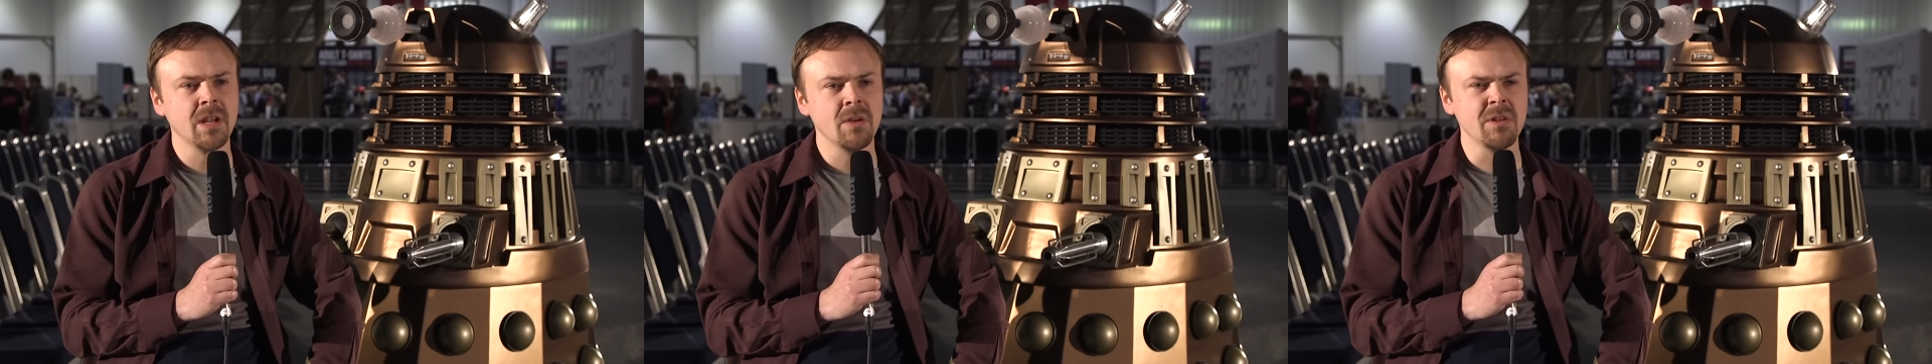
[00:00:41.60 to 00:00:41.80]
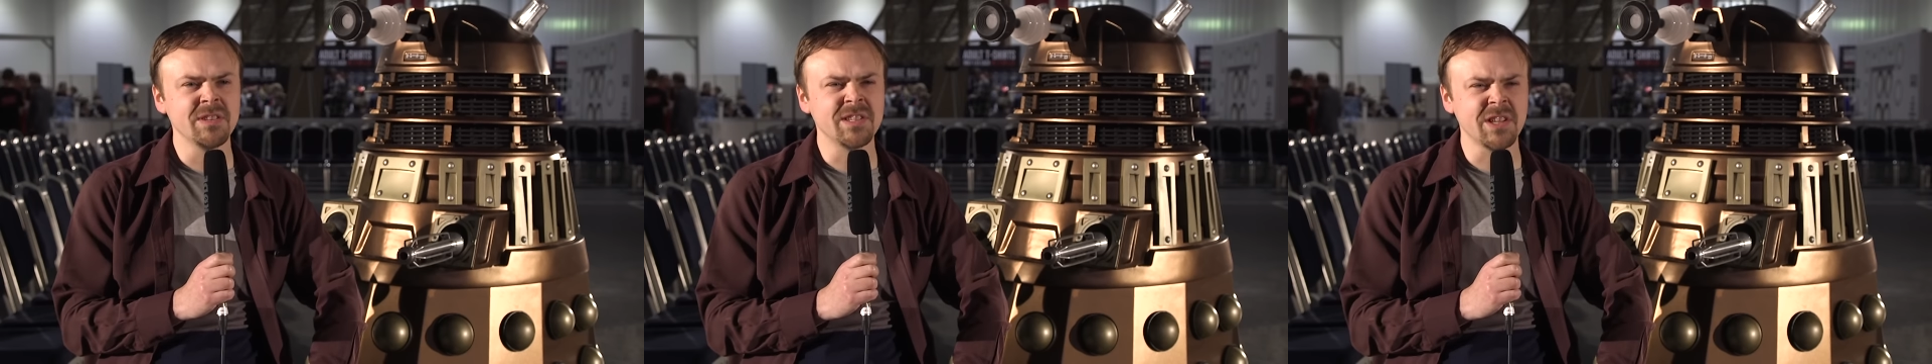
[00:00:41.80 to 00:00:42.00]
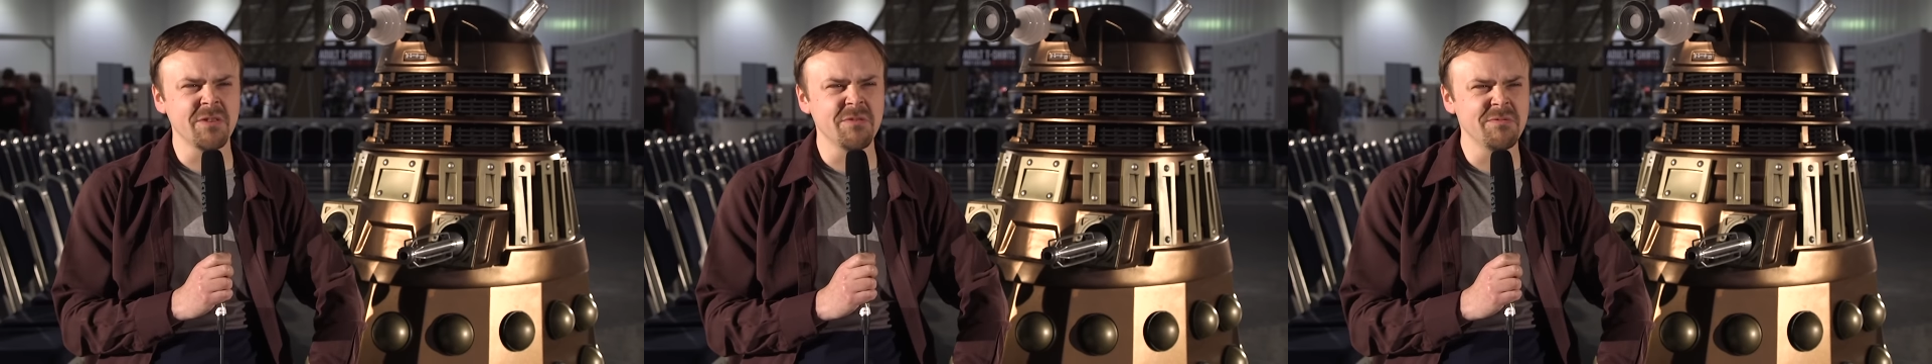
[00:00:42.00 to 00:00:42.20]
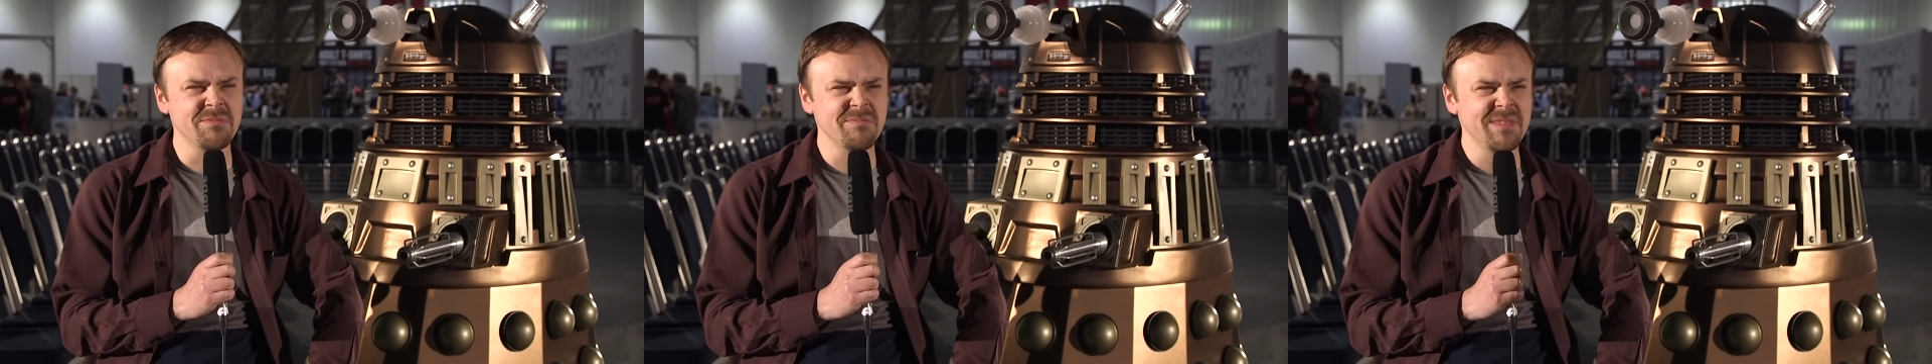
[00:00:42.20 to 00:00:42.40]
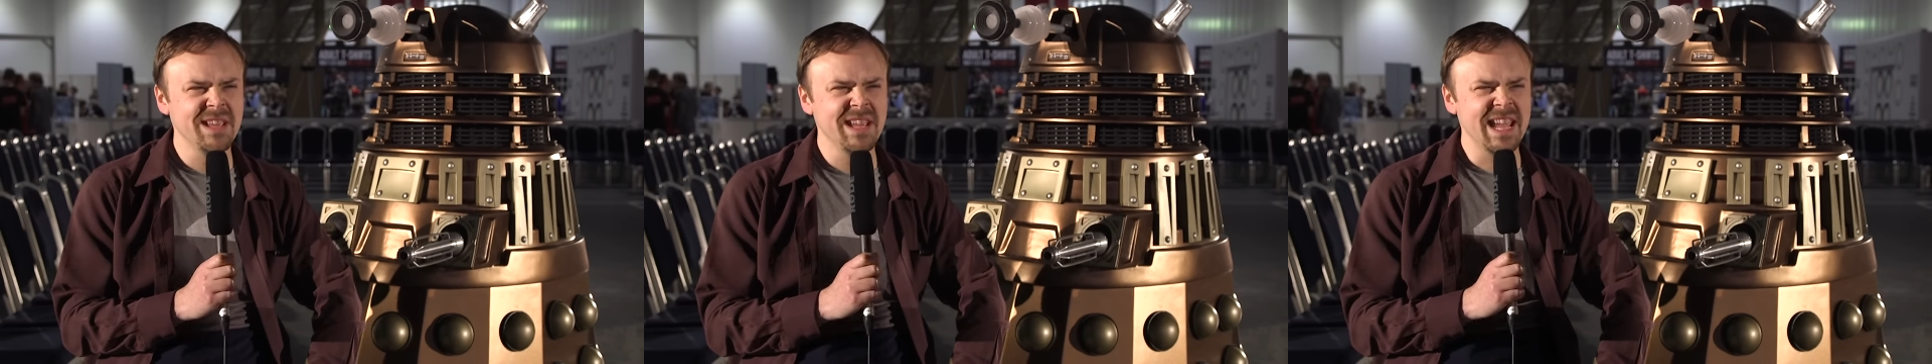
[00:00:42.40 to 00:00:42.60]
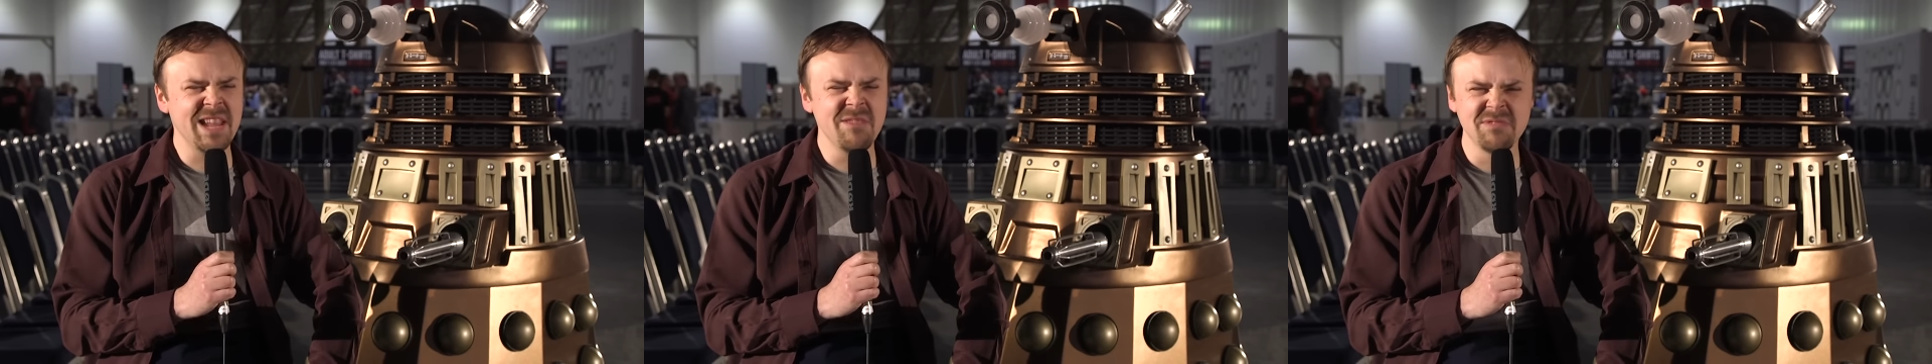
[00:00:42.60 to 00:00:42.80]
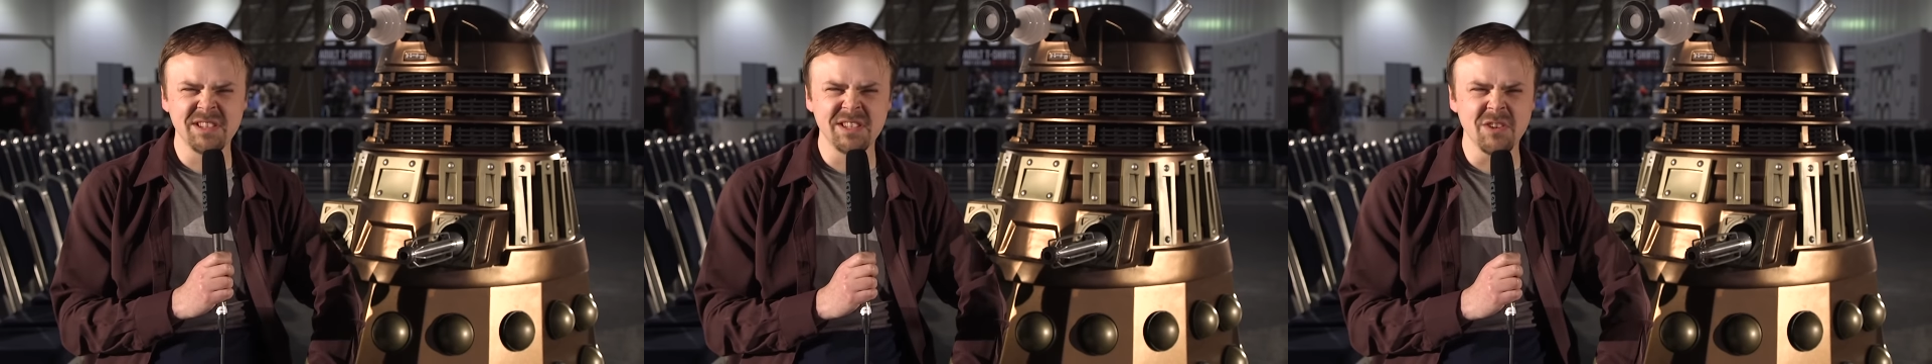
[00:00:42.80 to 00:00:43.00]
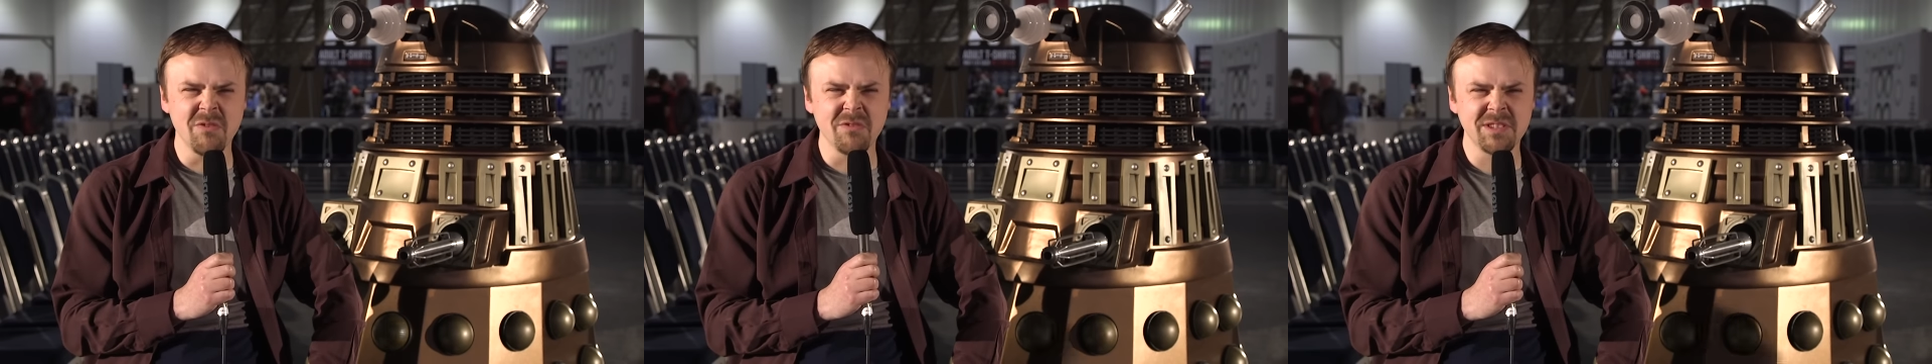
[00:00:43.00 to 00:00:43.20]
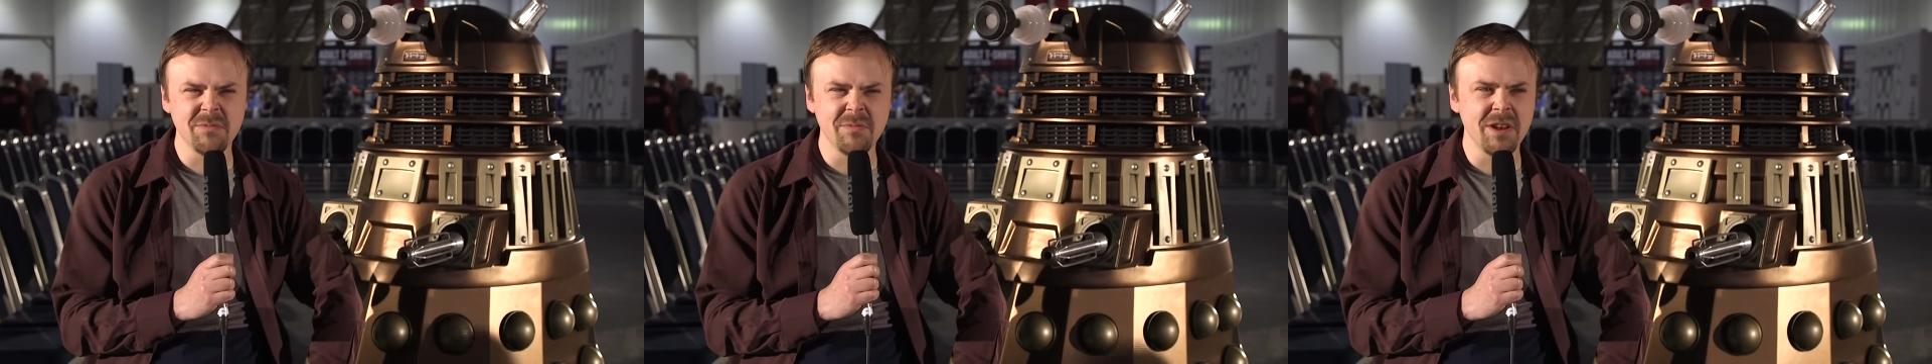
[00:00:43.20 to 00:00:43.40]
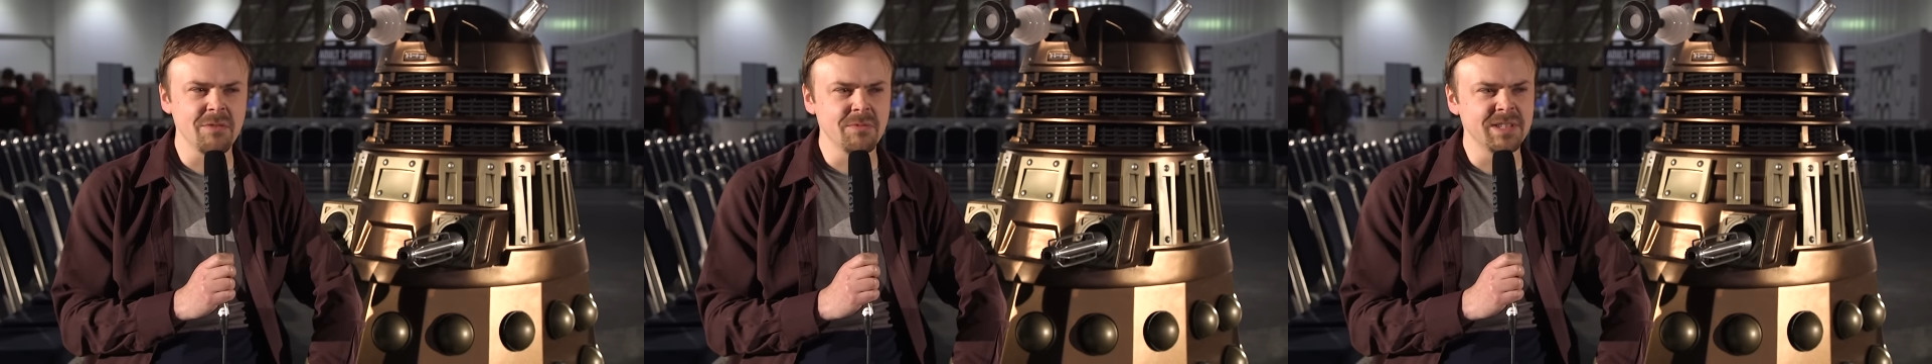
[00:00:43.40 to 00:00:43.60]
Also, he was the Doctor
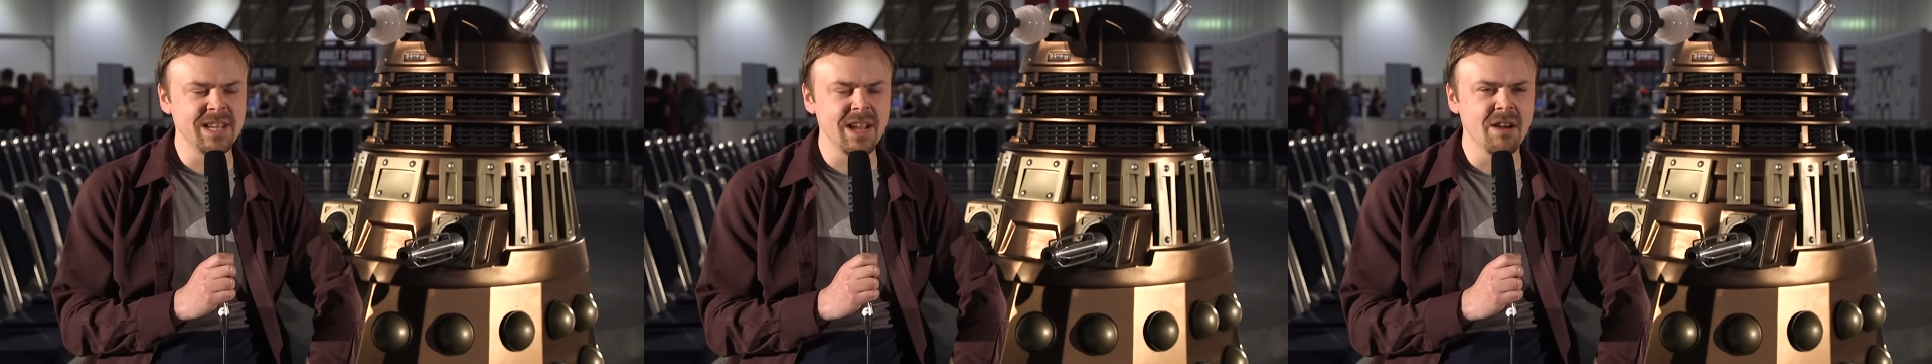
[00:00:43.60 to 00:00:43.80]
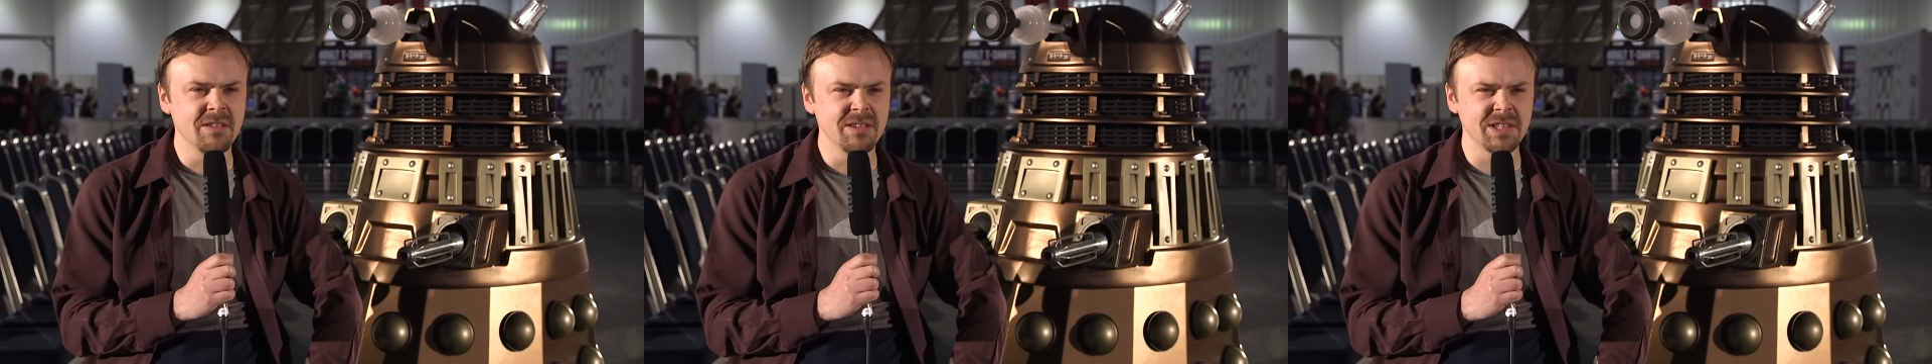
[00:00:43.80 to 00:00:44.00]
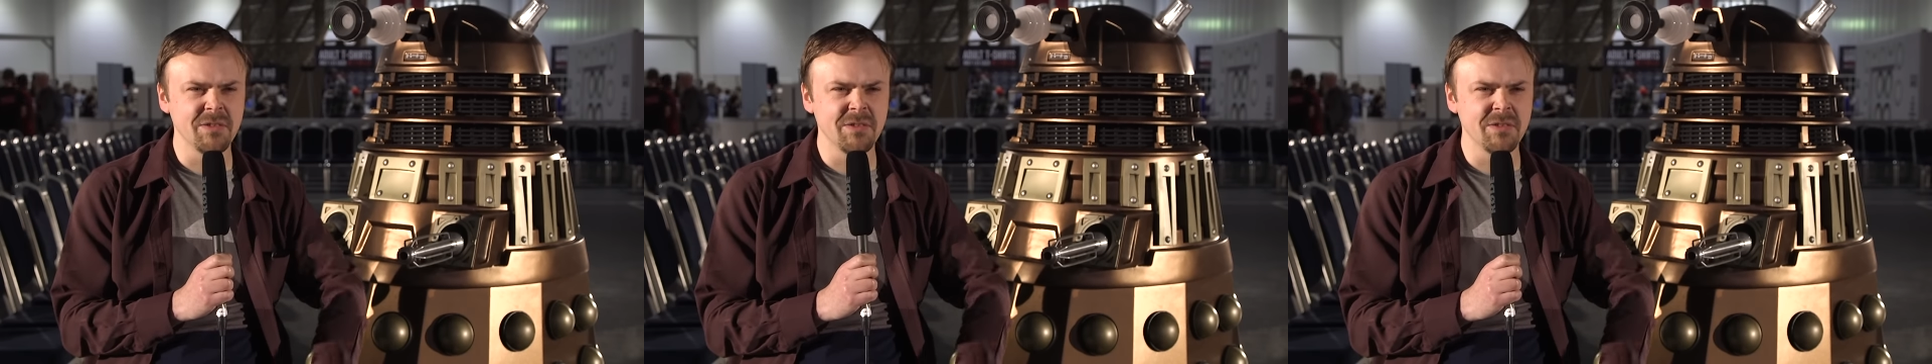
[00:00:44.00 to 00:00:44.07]
when I was young,